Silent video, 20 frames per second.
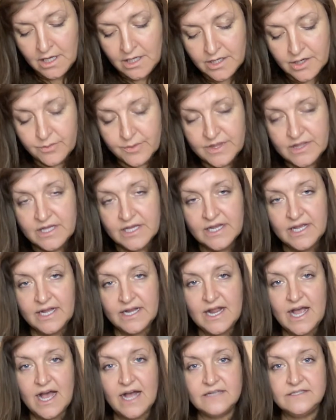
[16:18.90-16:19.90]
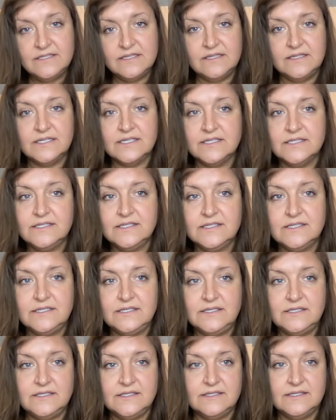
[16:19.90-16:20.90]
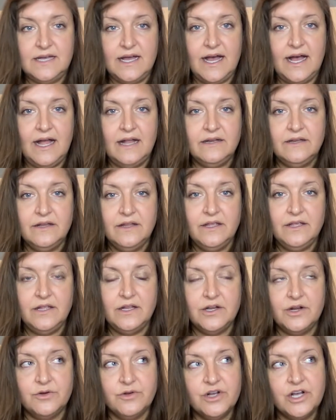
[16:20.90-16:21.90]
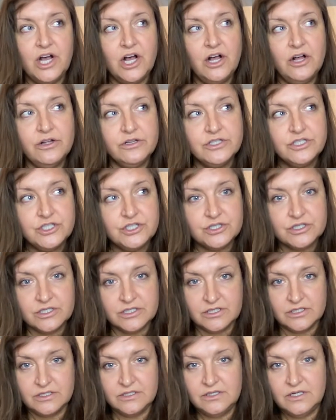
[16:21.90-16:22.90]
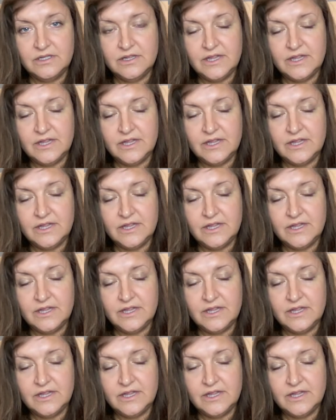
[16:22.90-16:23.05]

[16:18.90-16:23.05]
One thing I'd add to this is that, culture